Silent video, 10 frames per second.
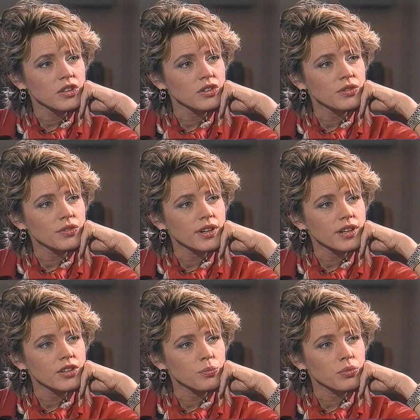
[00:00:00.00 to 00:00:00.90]
you define
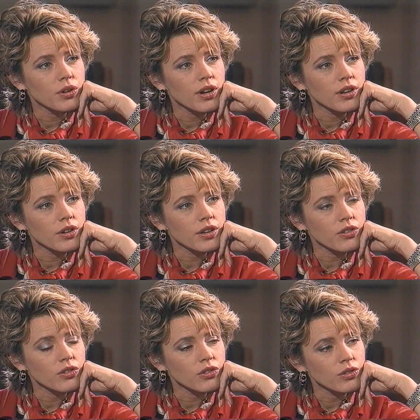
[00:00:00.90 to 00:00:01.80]
as
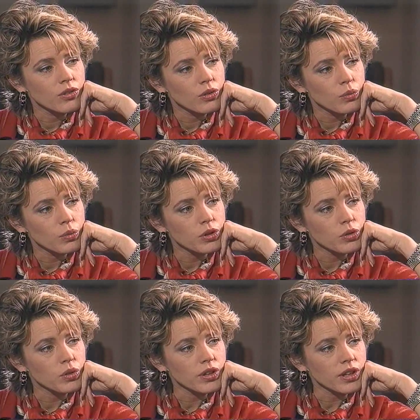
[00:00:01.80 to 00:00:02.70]
progress? when you're
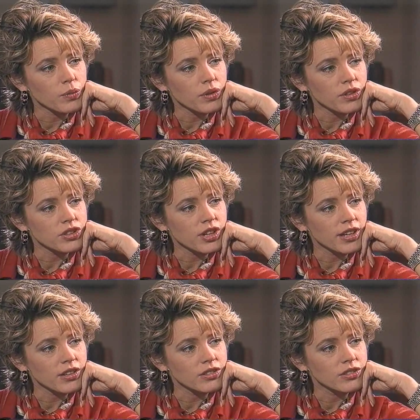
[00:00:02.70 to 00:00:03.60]
working with a
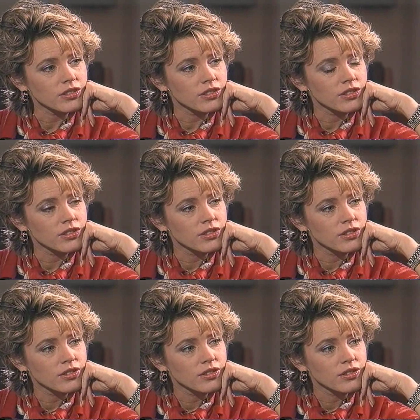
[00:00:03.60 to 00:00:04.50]
child. If a child
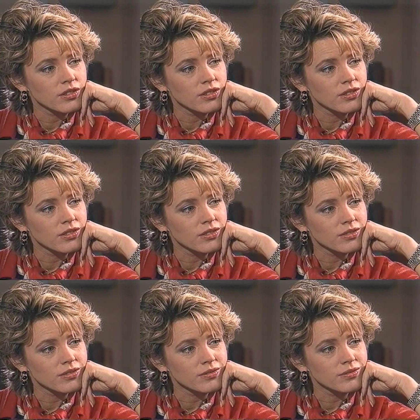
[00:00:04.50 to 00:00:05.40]
begins to feel
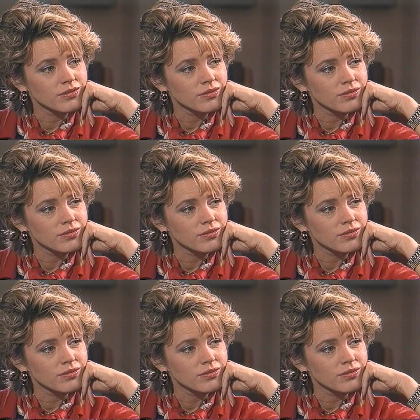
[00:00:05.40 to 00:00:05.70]
different about